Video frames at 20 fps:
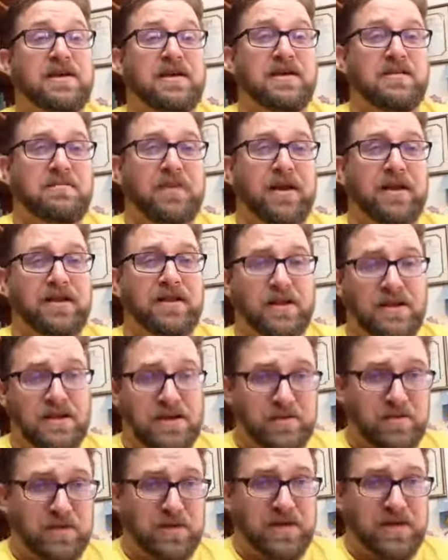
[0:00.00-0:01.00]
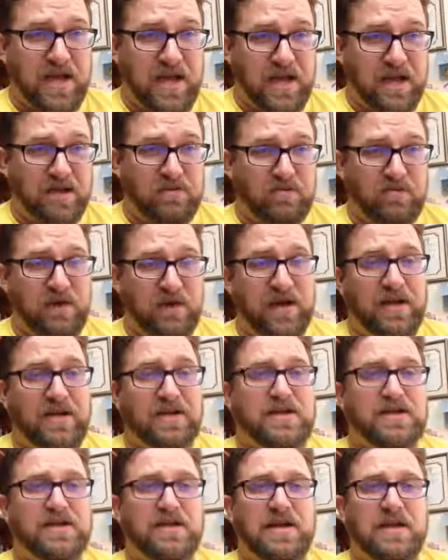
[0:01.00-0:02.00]
My littlest one has had it
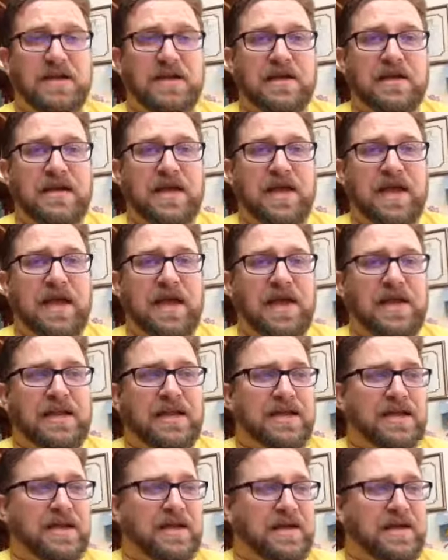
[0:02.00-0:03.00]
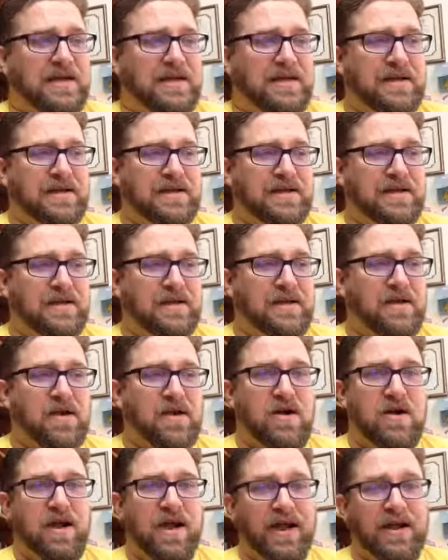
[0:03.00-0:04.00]
twice, and uh, there
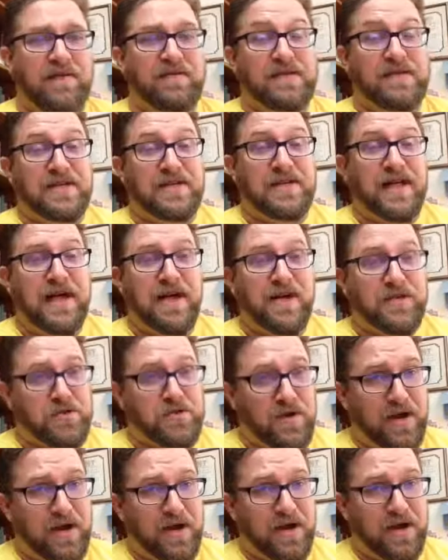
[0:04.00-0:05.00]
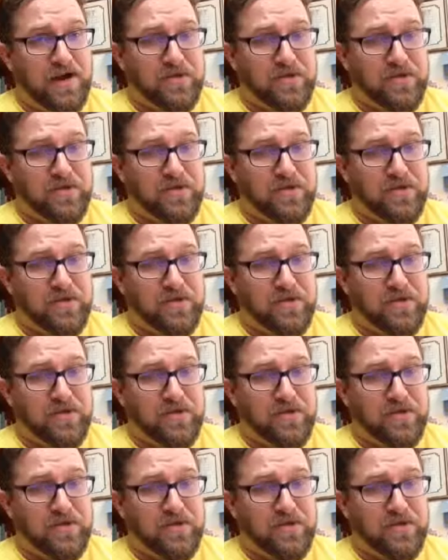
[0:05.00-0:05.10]
are eight of us in the house right now.